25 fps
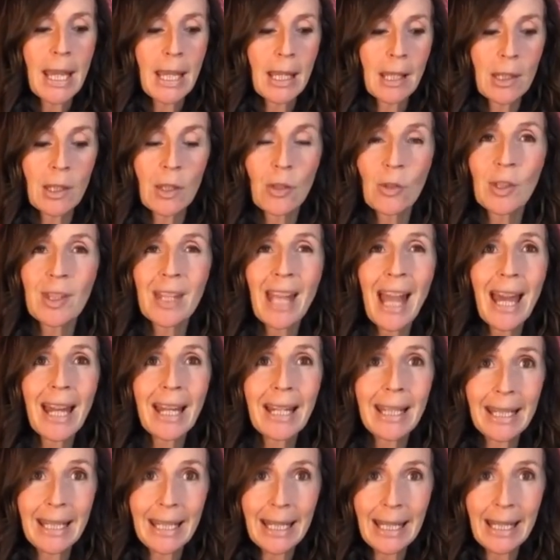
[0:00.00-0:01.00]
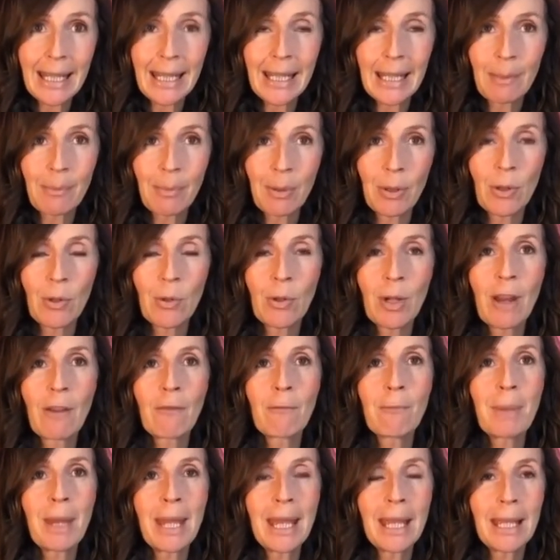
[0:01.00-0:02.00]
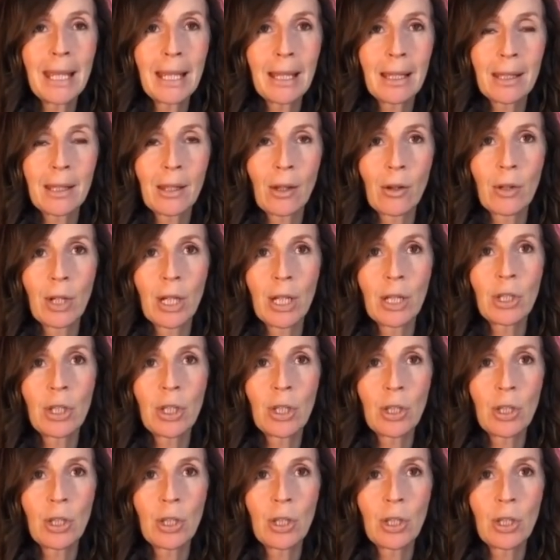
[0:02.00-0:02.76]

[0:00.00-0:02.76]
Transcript: is you just add a teaspoon of baking soda